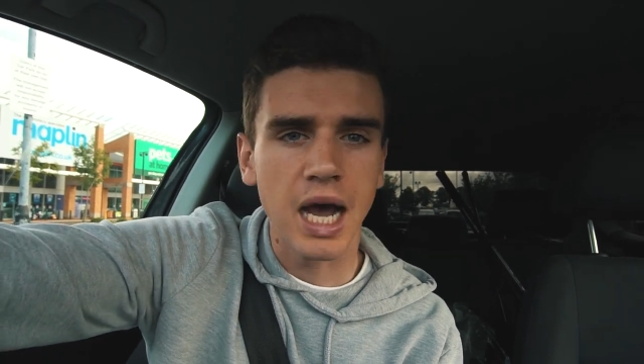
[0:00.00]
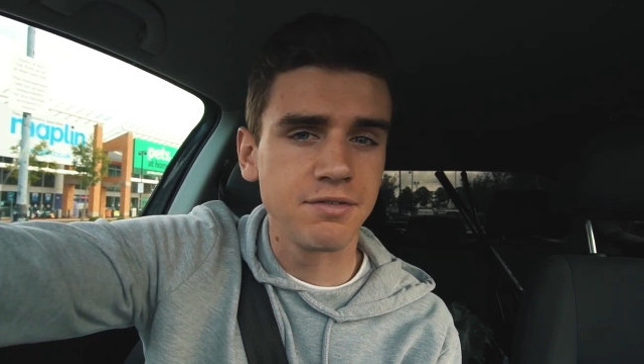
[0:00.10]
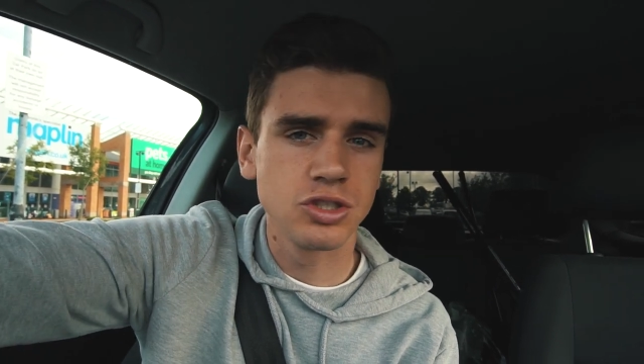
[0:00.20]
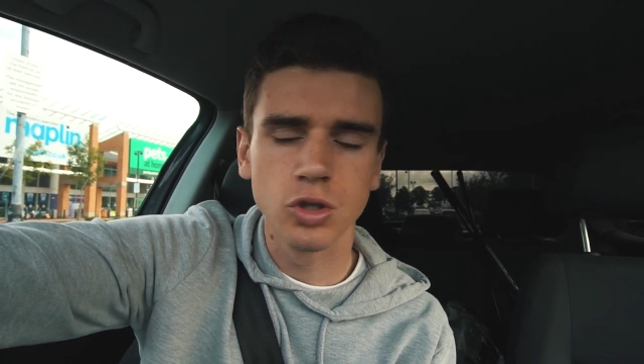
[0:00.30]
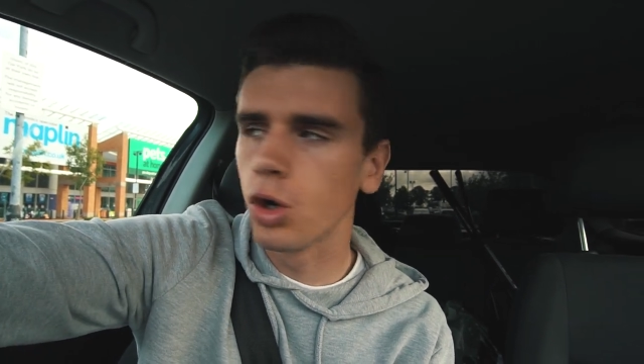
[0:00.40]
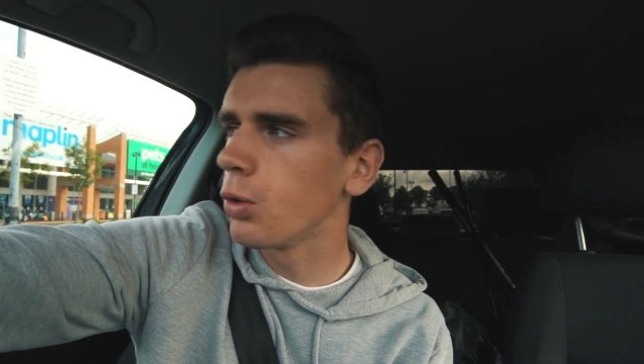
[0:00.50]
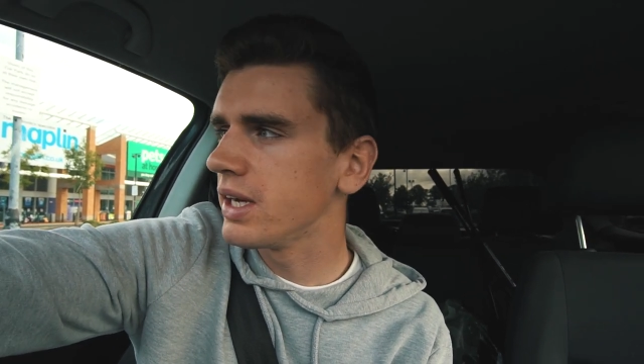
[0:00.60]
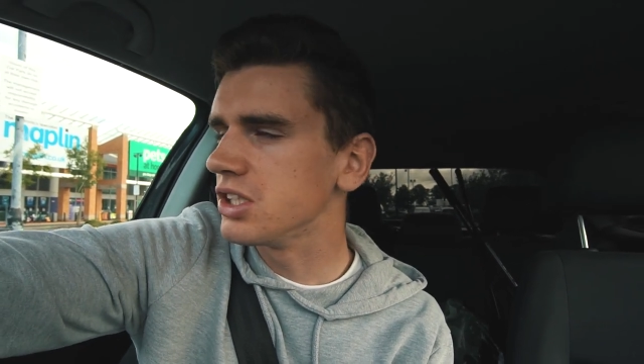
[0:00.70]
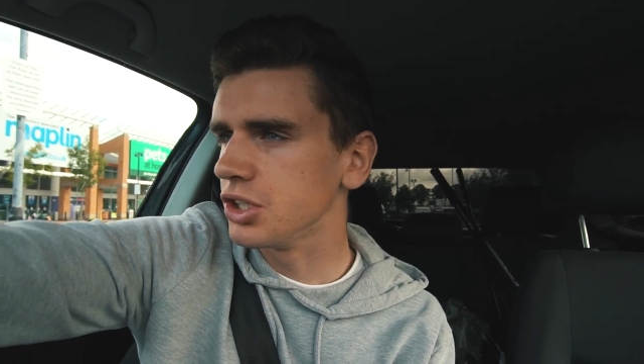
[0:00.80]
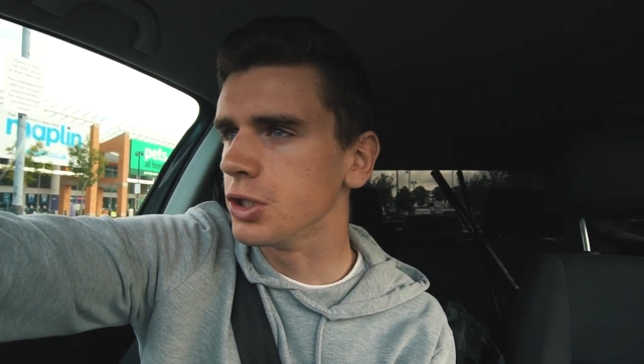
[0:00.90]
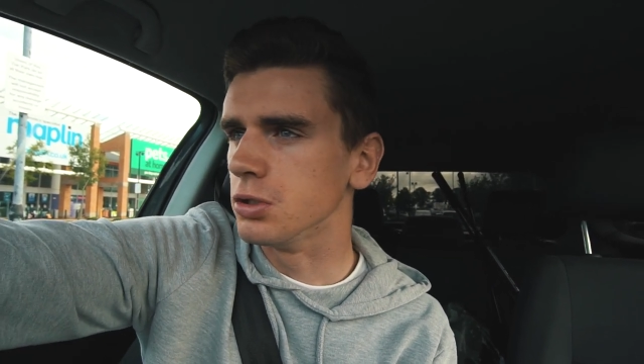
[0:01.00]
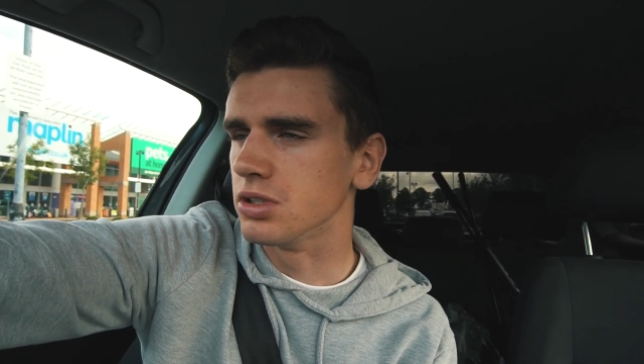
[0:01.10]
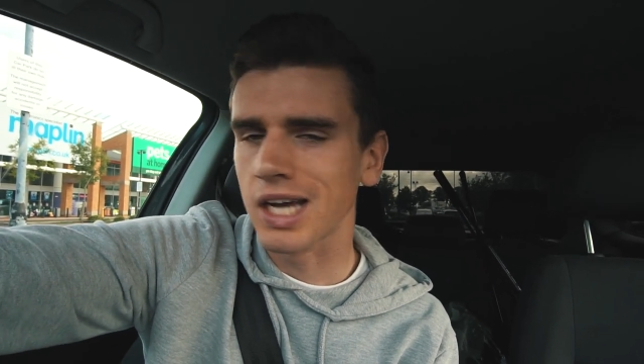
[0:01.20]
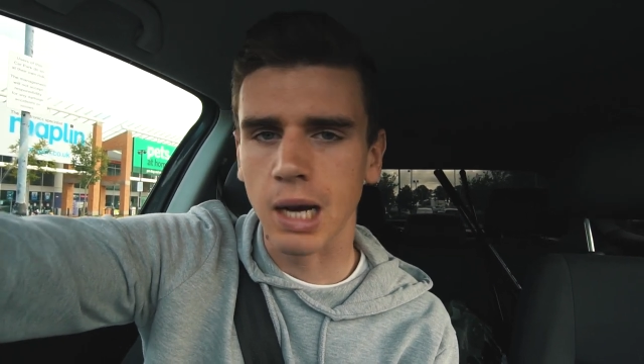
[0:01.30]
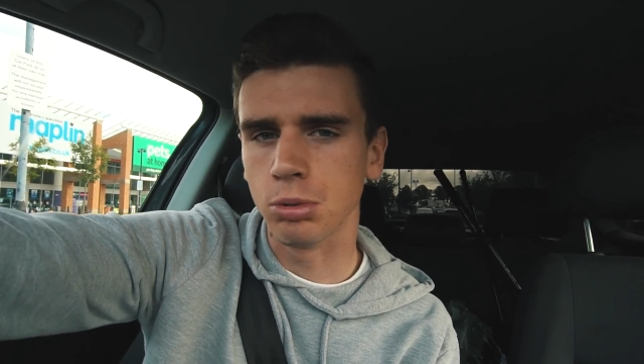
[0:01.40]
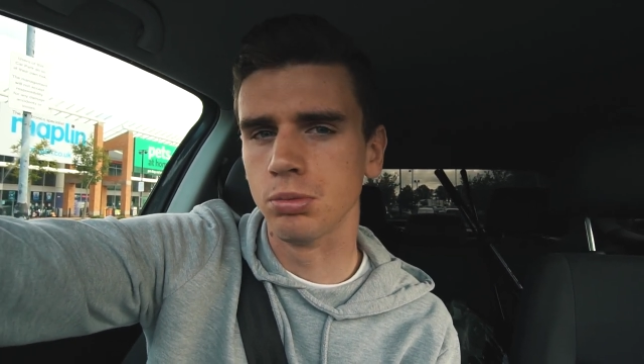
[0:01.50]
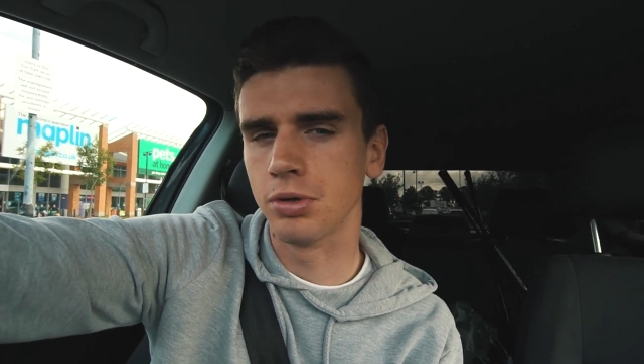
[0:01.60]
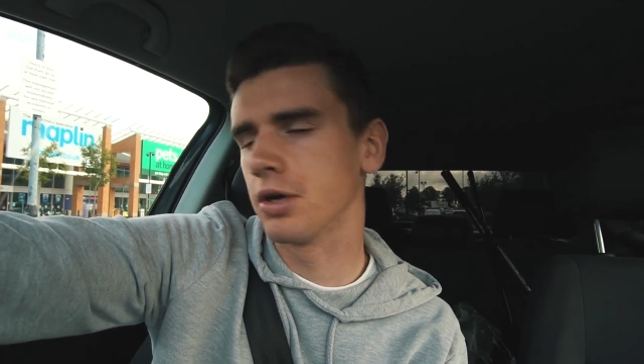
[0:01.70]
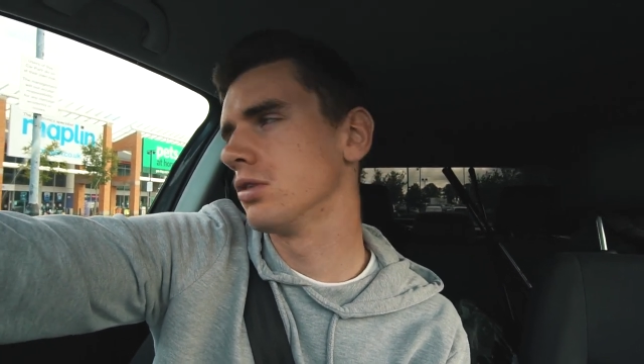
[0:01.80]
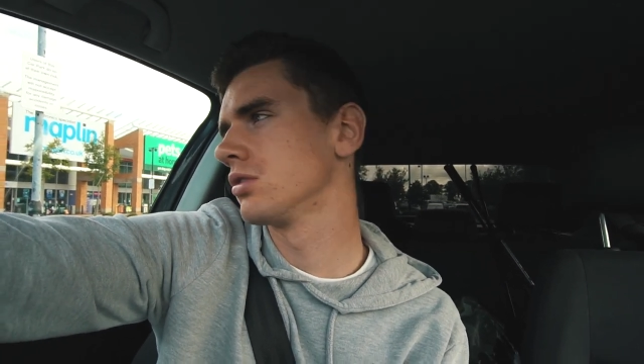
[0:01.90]
I've just always used Apple
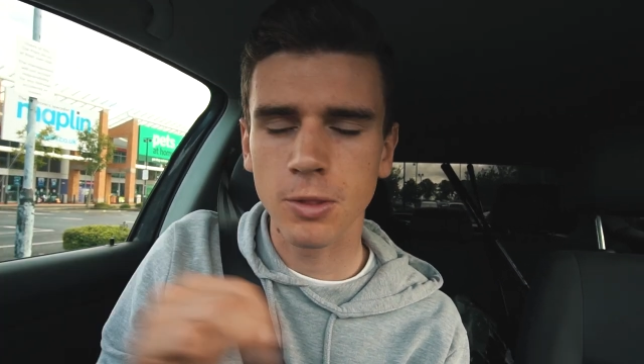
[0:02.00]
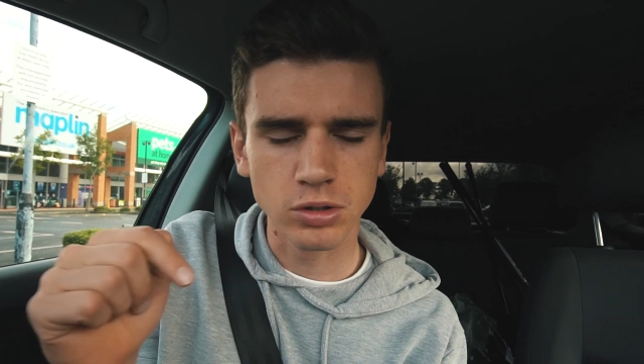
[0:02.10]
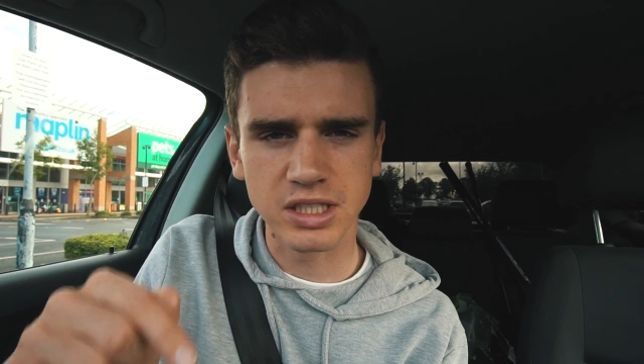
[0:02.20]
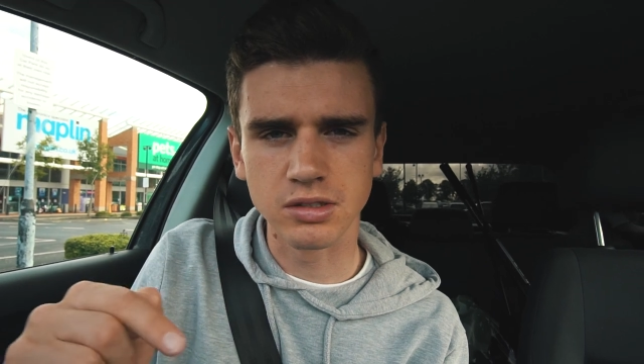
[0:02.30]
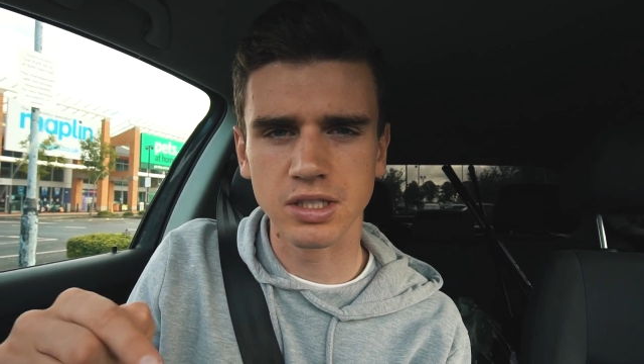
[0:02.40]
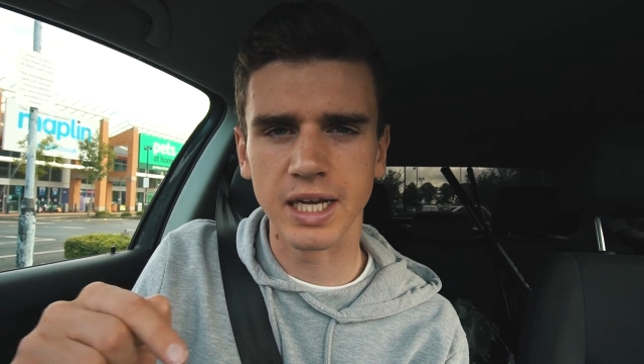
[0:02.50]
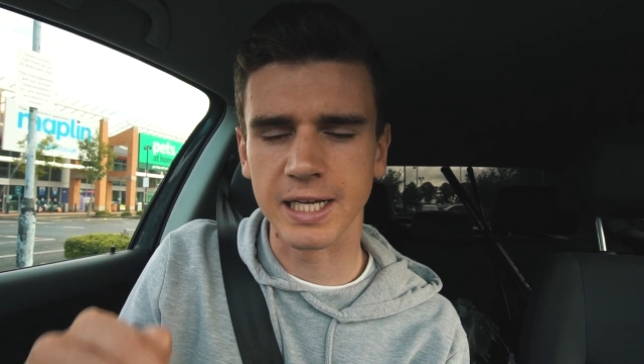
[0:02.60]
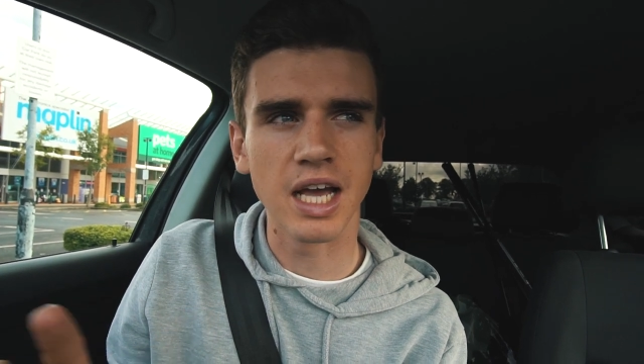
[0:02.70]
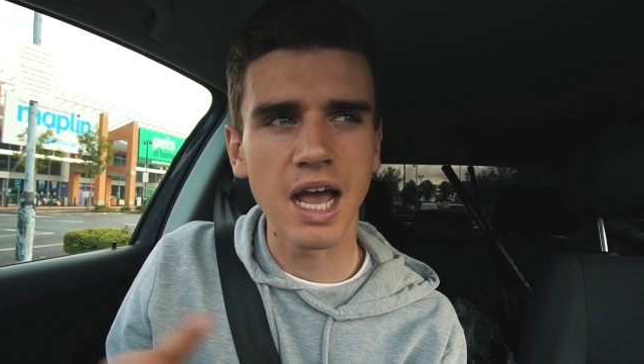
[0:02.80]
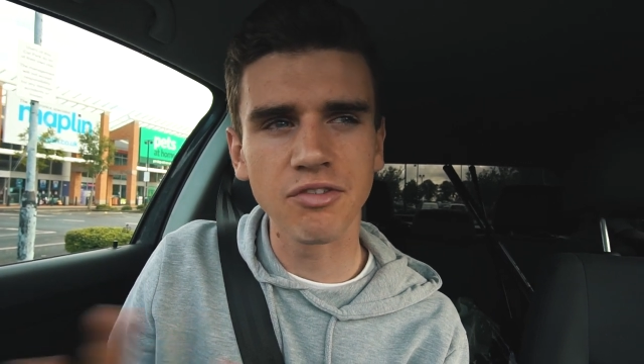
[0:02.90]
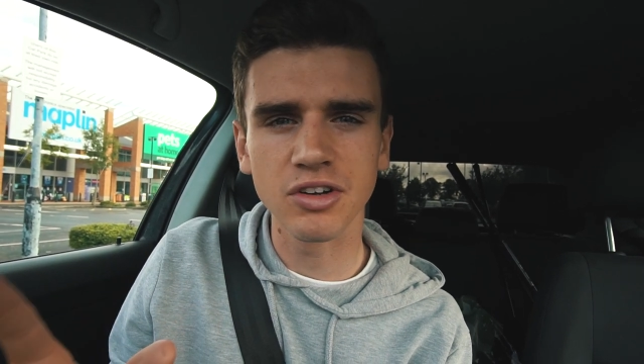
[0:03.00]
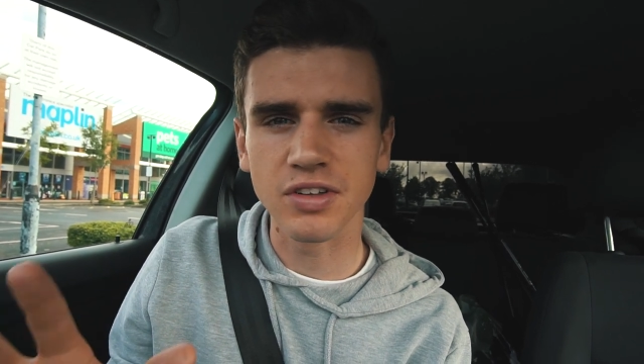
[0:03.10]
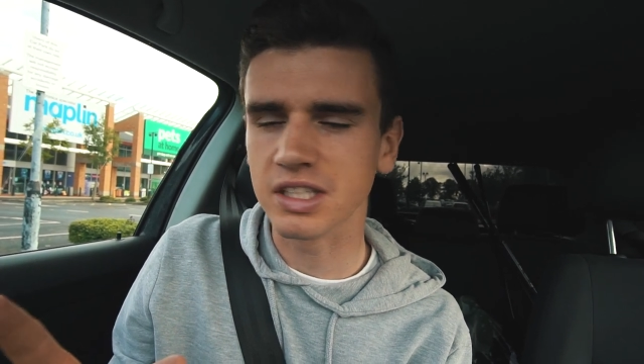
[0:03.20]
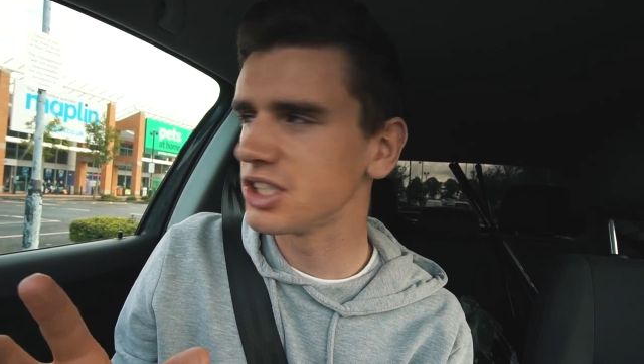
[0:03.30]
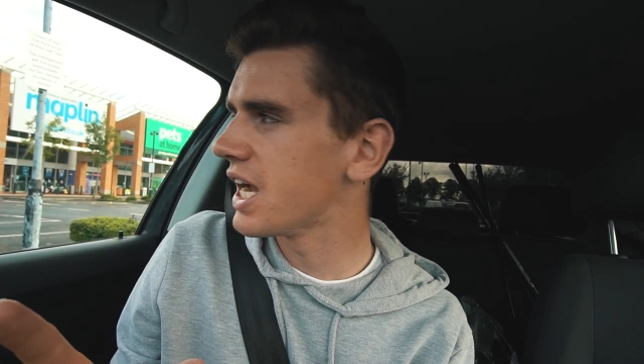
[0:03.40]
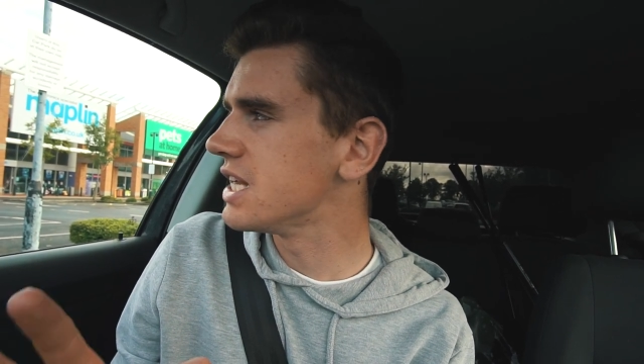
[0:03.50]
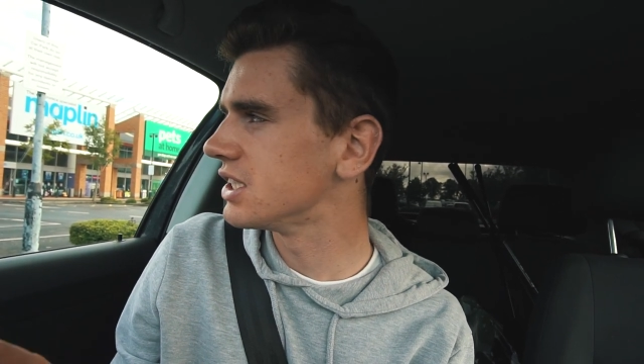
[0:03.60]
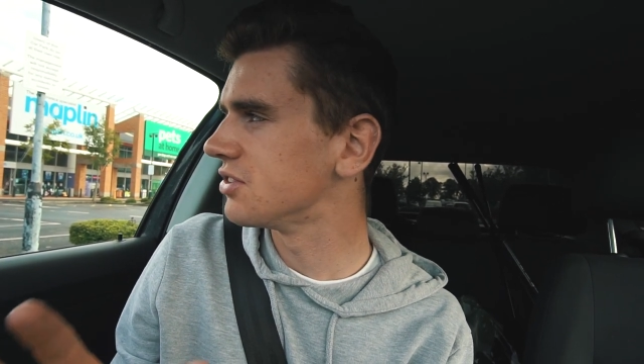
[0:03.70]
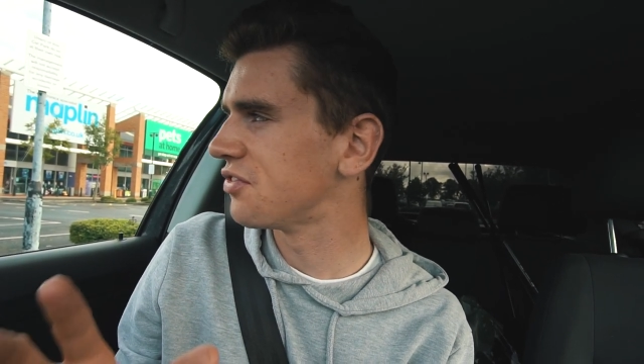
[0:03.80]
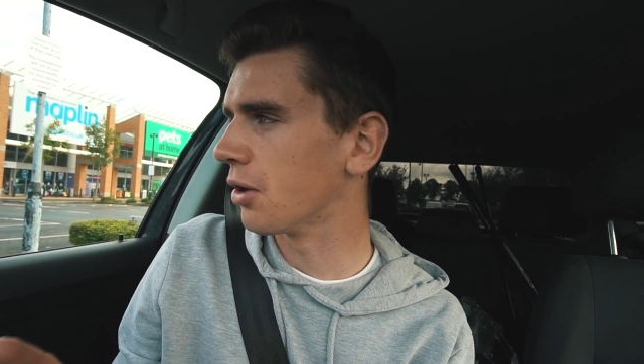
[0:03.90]
products, until today. Everything
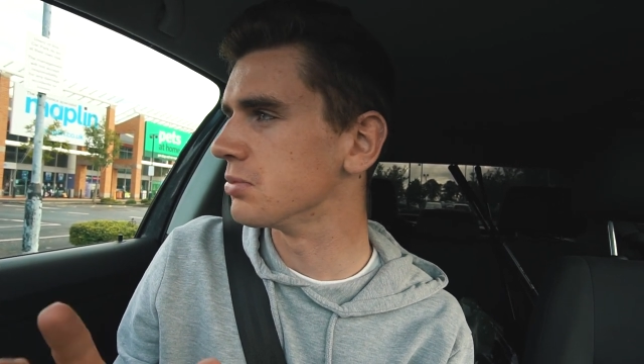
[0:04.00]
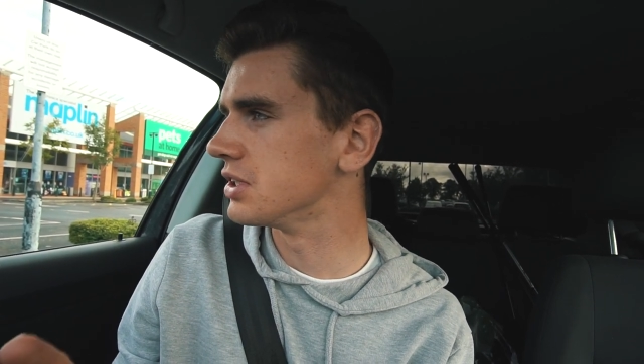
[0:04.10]
changes from